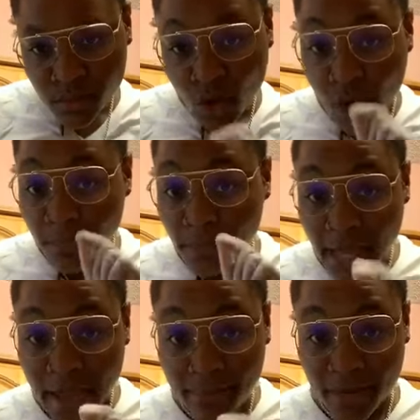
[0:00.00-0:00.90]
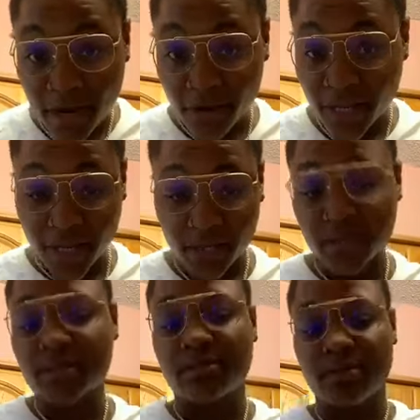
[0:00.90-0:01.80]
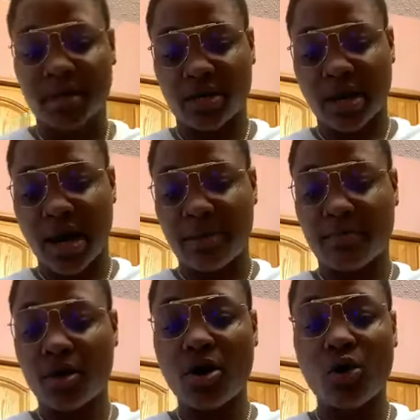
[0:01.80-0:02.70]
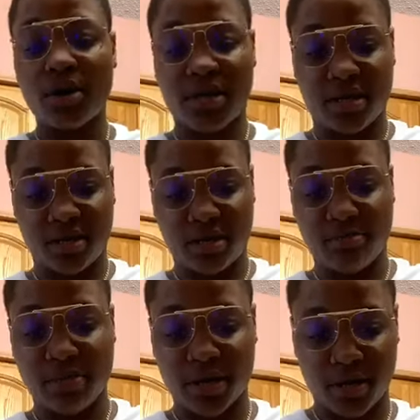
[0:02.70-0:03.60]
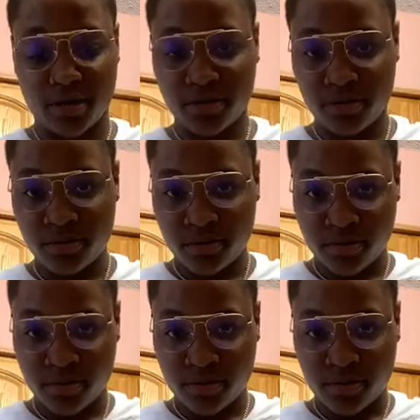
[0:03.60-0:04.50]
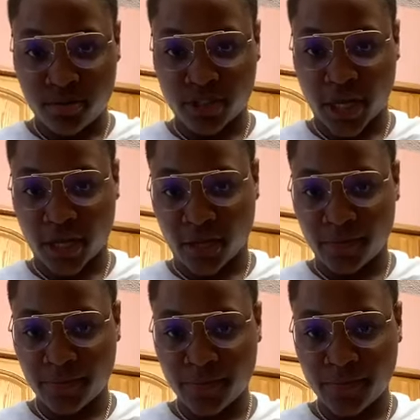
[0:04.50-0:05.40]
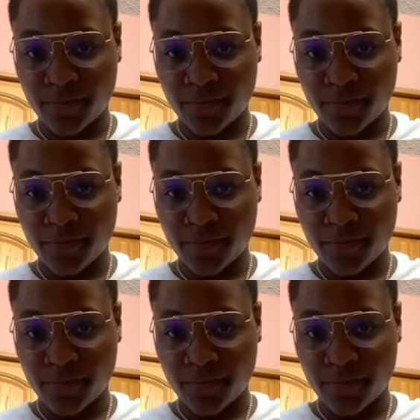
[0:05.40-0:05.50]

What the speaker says: No, I'm not marinating this in butter. I'm coating it in butter. Check it.